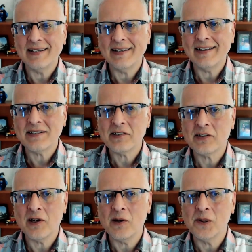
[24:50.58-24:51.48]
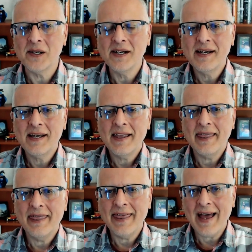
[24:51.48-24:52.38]
so
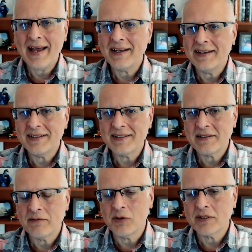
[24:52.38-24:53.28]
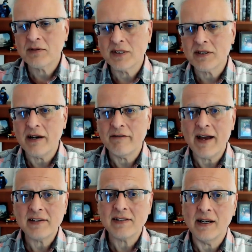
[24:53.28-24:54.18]
that was kind of
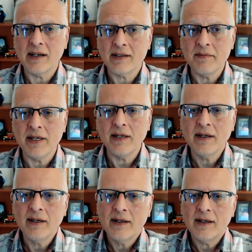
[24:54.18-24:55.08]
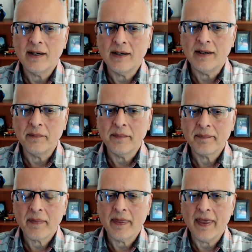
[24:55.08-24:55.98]
fascinating to me,
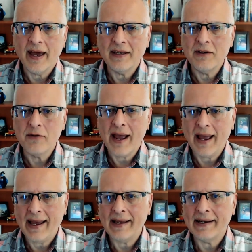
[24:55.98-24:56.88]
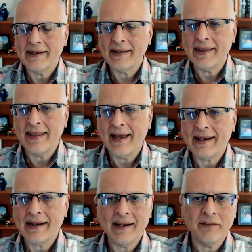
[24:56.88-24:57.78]
that you had that
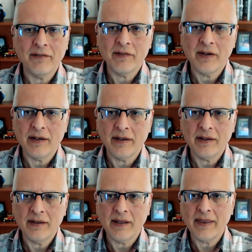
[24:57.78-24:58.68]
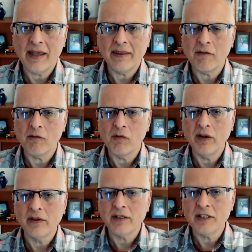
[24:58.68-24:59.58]
kind of that
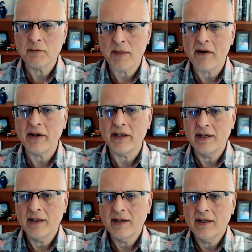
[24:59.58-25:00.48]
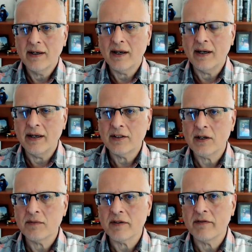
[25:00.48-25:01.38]
real disparity in
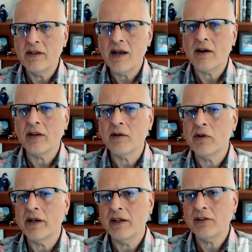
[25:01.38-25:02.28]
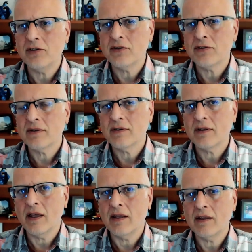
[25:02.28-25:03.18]
terms of not only what issues
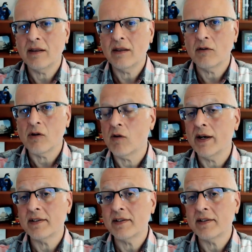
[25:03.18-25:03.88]
or rights